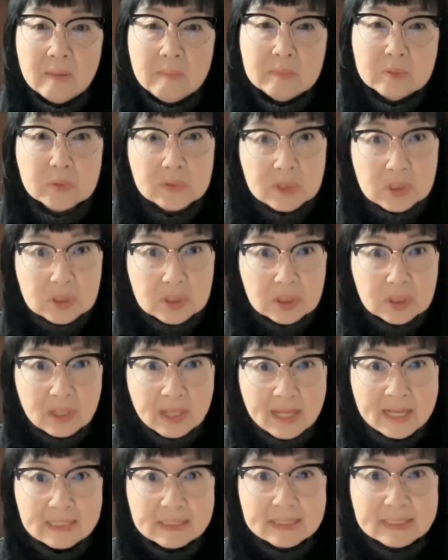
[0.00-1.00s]
traditional,
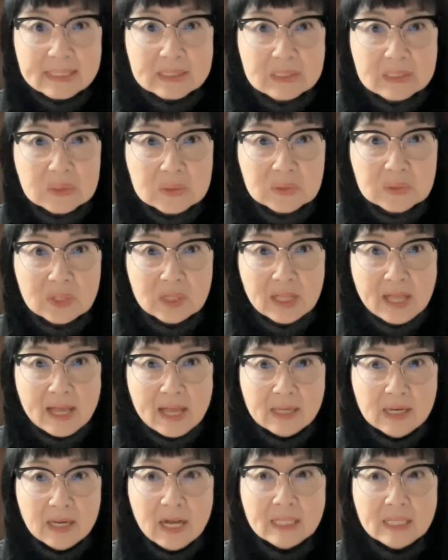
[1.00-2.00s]
ancestral,
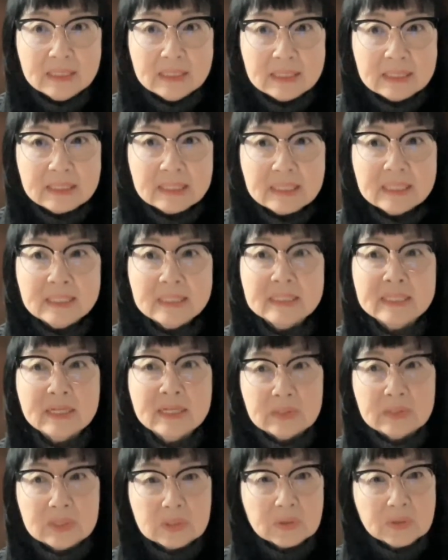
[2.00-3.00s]
and unceded
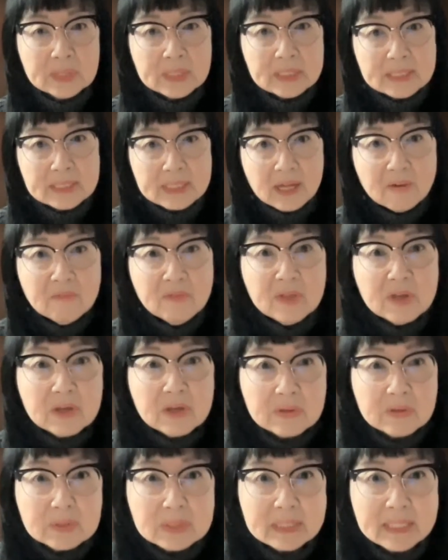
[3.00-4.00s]
territories of the
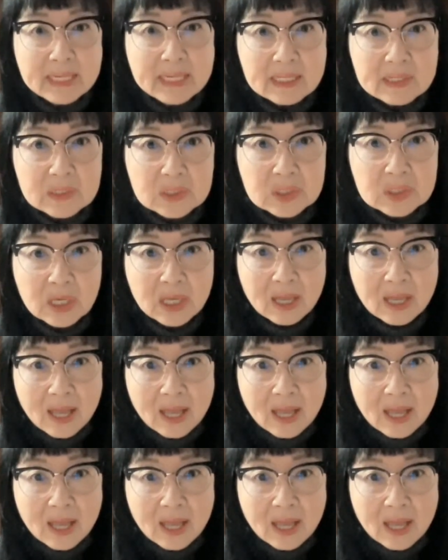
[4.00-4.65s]
Coast Salish